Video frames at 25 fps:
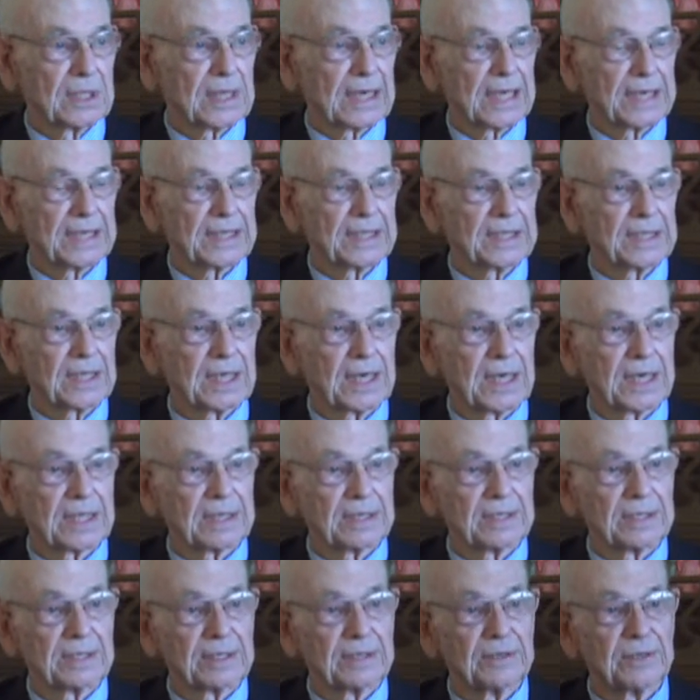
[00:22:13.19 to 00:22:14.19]
I did
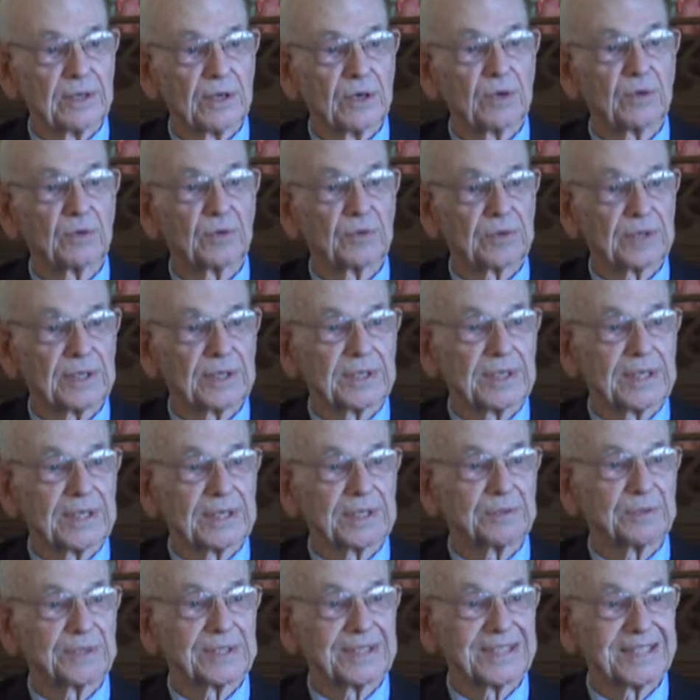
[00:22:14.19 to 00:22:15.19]
not know that
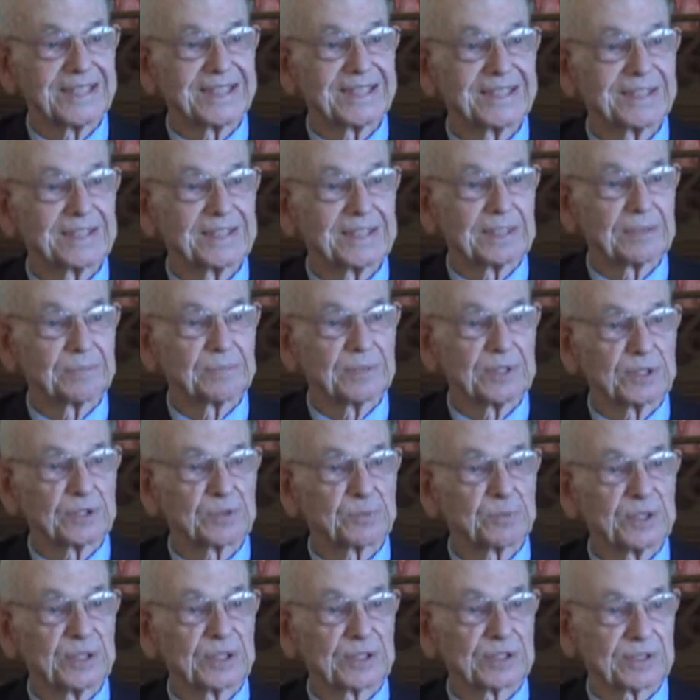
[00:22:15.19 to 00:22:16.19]
he would end up as
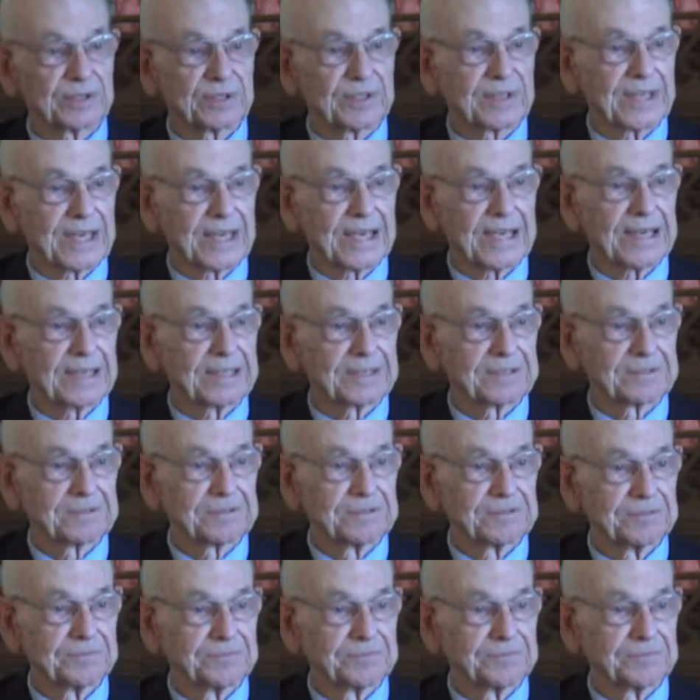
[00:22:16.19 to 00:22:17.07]
Speaker of the House.